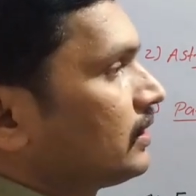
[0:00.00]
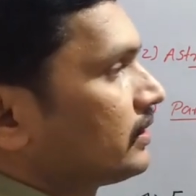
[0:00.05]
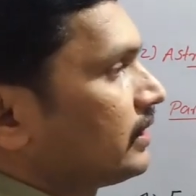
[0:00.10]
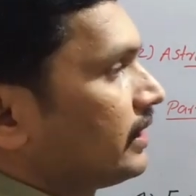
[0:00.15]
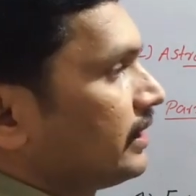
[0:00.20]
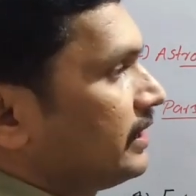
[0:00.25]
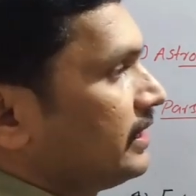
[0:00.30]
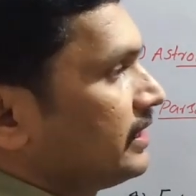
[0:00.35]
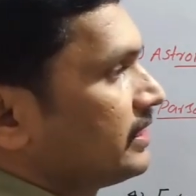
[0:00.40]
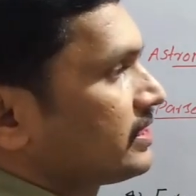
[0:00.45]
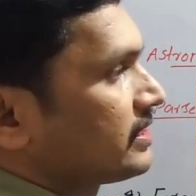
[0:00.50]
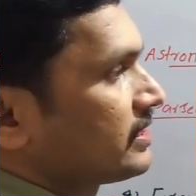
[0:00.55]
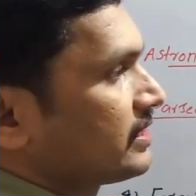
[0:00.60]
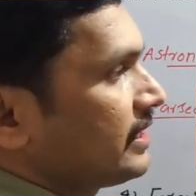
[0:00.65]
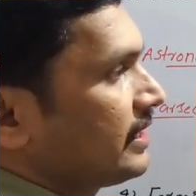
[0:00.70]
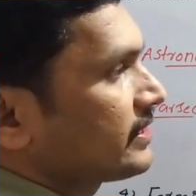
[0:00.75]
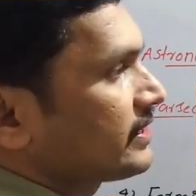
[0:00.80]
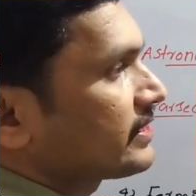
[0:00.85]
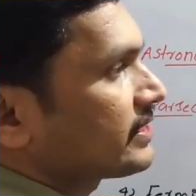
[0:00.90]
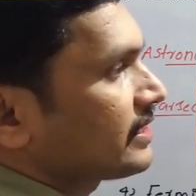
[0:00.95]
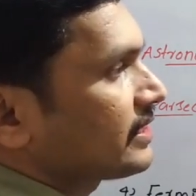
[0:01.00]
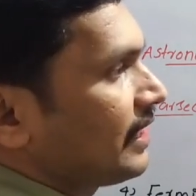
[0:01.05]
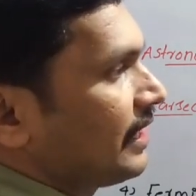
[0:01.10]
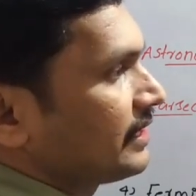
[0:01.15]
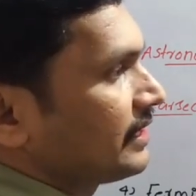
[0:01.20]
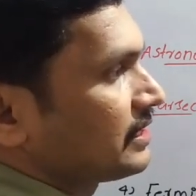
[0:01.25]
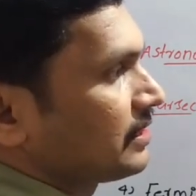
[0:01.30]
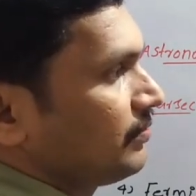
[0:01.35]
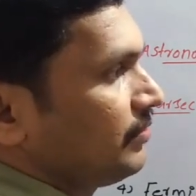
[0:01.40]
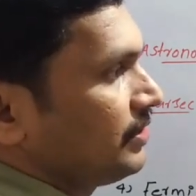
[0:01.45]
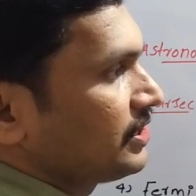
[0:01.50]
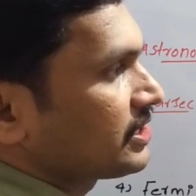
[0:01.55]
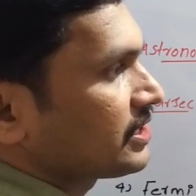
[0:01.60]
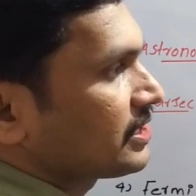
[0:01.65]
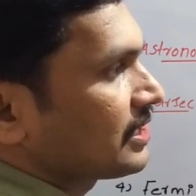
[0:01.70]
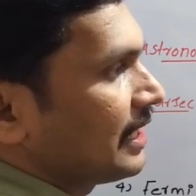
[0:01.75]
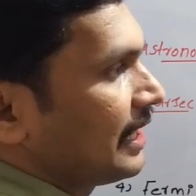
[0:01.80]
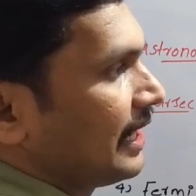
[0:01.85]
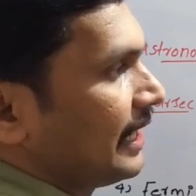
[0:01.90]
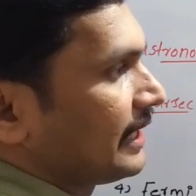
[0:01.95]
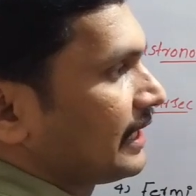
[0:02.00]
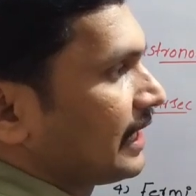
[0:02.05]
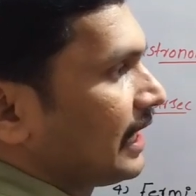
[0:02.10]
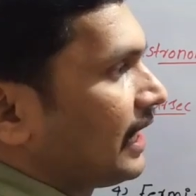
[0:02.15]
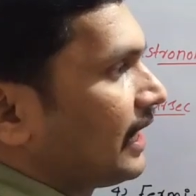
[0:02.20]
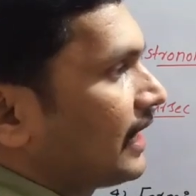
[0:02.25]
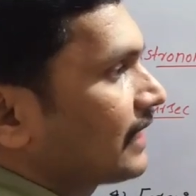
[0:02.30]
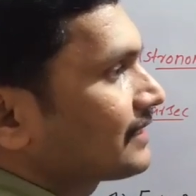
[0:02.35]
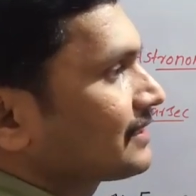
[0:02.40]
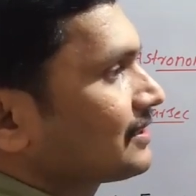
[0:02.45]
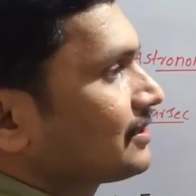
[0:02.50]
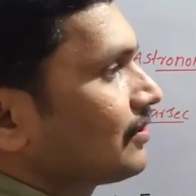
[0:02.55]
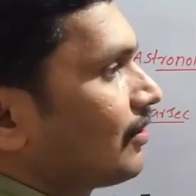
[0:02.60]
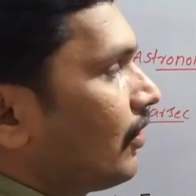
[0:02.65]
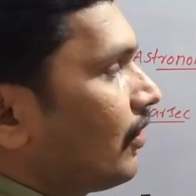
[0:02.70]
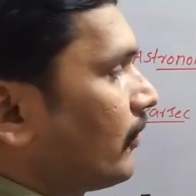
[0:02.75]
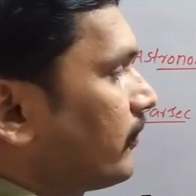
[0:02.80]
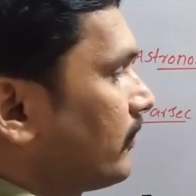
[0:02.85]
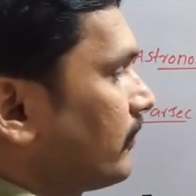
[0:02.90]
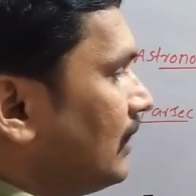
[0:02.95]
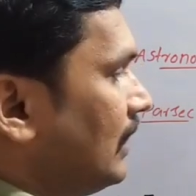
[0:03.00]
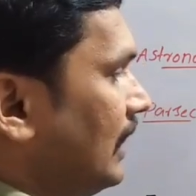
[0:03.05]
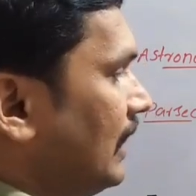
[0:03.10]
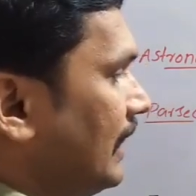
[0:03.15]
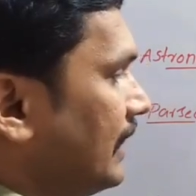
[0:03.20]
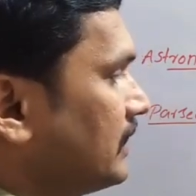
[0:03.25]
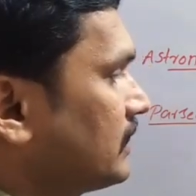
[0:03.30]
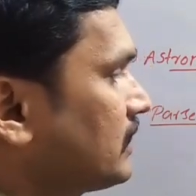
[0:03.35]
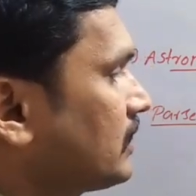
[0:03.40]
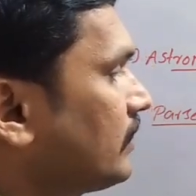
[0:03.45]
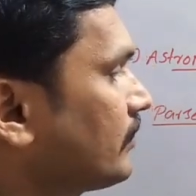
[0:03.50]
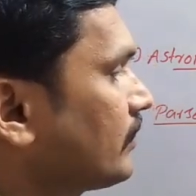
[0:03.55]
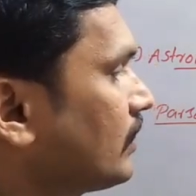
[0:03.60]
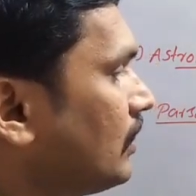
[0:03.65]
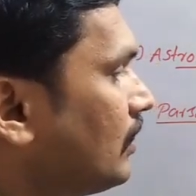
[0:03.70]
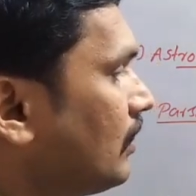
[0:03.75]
the distance at which an arc of length